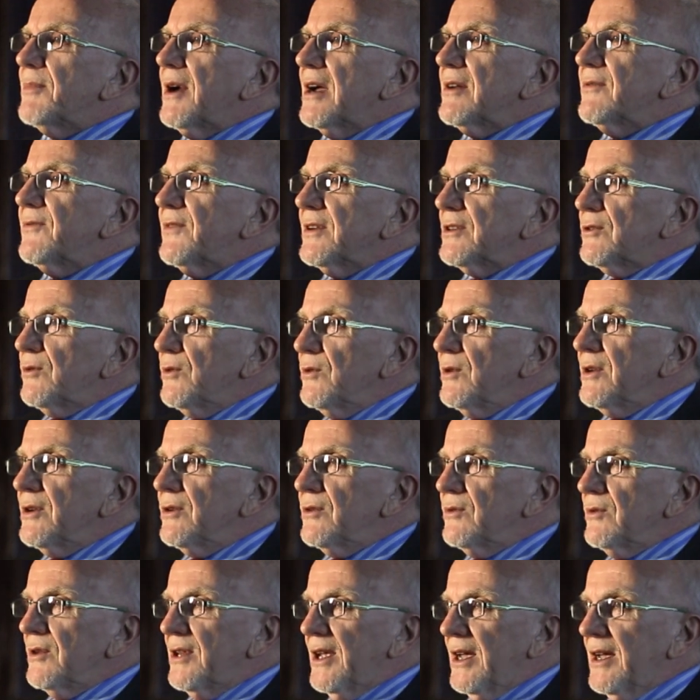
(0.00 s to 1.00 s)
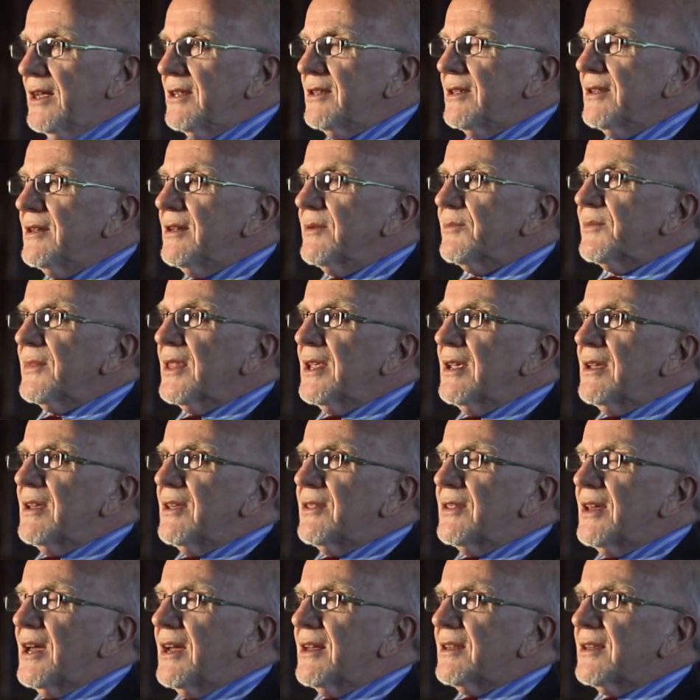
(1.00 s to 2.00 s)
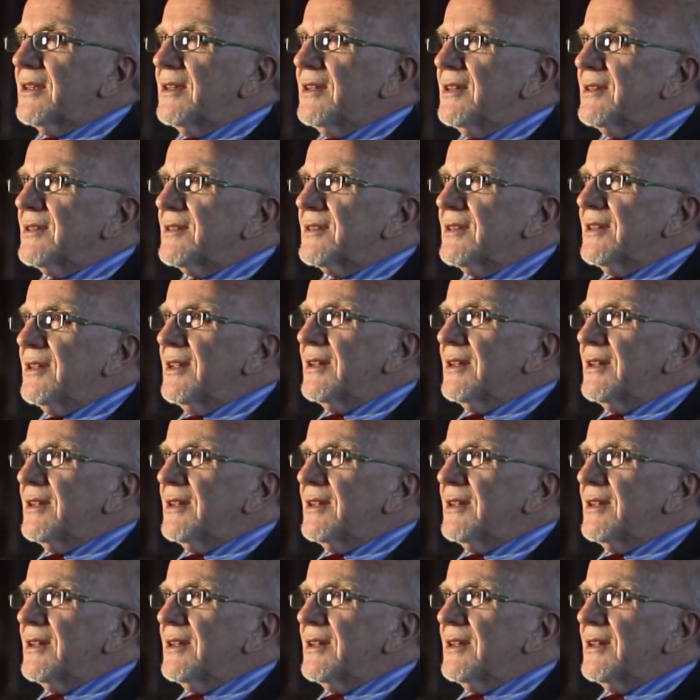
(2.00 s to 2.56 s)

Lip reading: by Fethullah Gulen that is